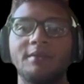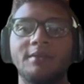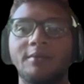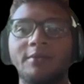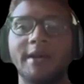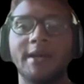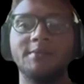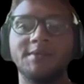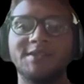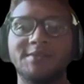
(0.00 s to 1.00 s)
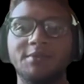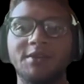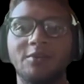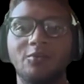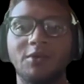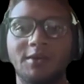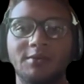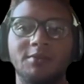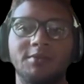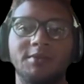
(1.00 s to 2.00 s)
they were able to split the
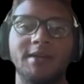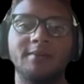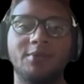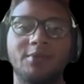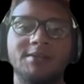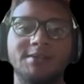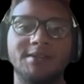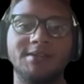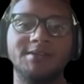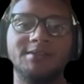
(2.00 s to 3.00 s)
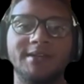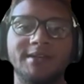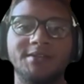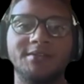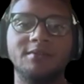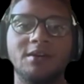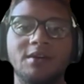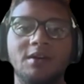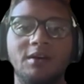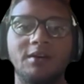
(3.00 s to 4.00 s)
workload and process selection
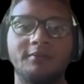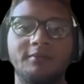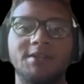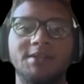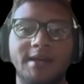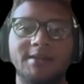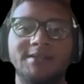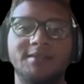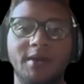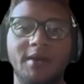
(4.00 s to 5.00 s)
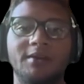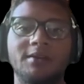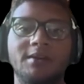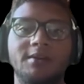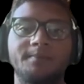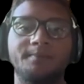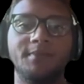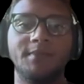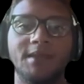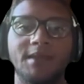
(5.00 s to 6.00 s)
of the text in parallel.
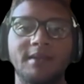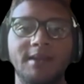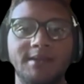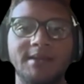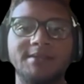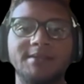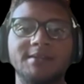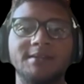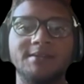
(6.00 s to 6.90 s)
They tested